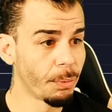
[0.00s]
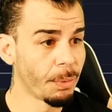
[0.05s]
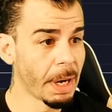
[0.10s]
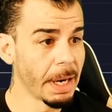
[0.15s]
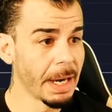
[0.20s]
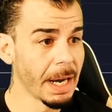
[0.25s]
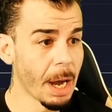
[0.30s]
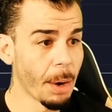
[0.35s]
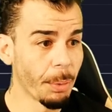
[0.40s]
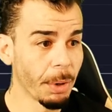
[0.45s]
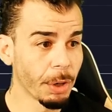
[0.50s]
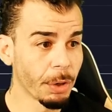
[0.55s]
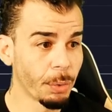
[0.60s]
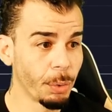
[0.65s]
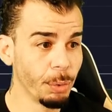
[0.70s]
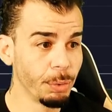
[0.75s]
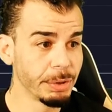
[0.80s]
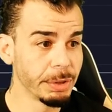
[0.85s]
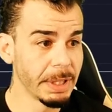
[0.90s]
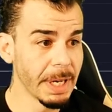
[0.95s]
Right now we're
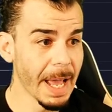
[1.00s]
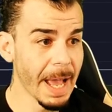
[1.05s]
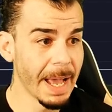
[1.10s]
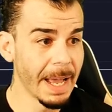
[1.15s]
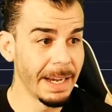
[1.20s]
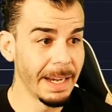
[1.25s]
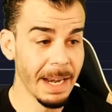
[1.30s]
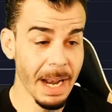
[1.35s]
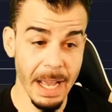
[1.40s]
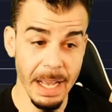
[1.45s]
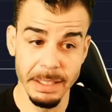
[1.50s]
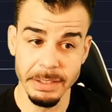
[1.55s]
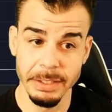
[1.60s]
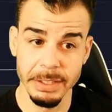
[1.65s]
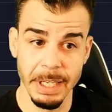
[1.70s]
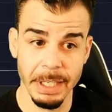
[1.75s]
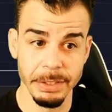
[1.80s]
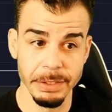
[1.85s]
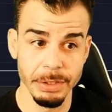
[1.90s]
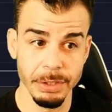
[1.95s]
cruising at 9
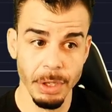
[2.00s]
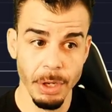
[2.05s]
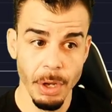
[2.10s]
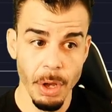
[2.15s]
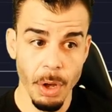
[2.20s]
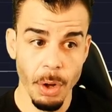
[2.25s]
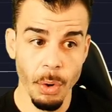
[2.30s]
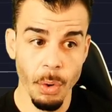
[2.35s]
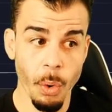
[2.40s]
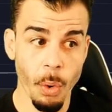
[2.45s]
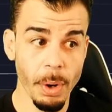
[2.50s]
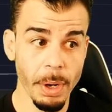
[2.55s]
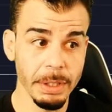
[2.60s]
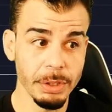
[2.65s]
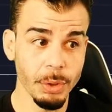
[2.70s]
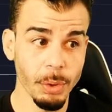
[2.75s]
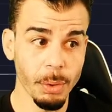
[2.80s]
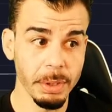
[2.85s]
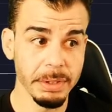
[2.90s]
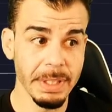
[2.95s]
cents going
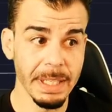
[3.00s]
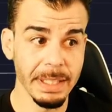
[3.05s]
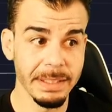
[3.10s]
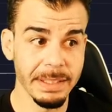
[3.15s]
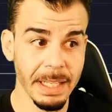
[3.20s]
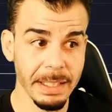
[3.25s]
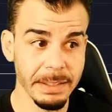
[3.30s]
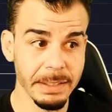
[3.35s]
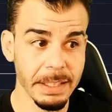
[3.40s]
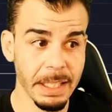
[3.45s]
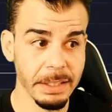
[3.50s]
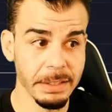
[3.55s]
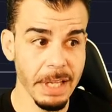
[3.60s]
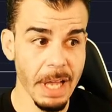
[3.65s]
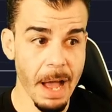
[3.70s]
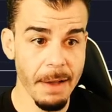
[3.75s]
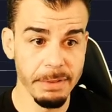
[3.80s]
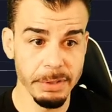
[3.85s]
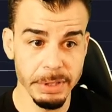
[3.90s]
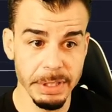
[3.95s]
towards that 10 cents.
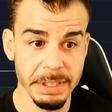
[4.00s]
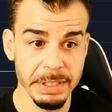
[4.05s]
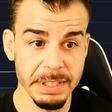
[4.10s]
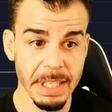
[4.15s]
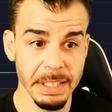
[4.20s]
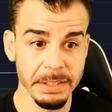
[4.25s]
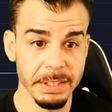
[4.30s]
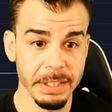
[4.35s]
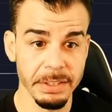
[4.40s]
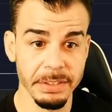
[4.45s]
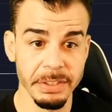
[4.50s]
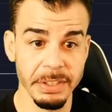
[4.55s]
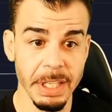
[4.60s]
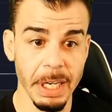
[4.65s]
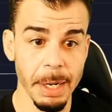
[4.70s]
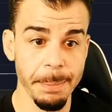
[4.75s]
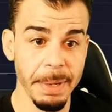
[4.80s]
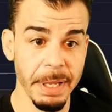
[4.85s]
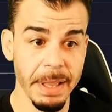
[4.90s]
Obviously, 10 cents is going to be